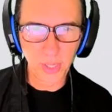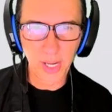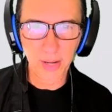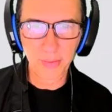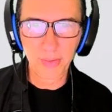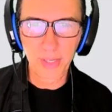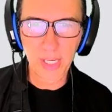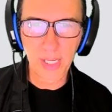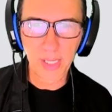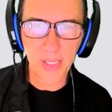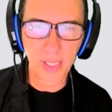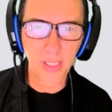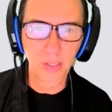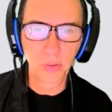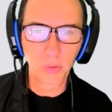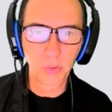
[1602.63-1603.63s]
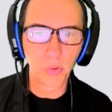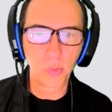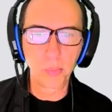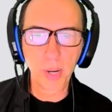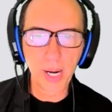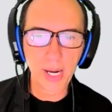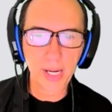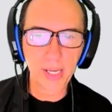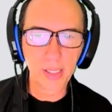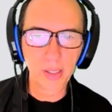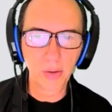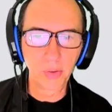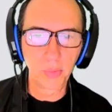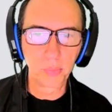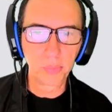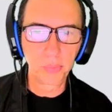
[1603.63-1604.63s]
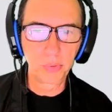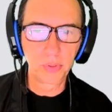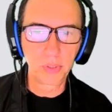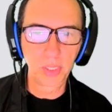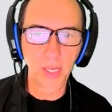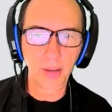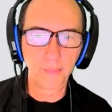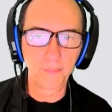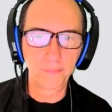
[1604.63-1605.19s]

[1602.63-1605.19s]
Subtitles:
have anything to combine. Oops, yeah.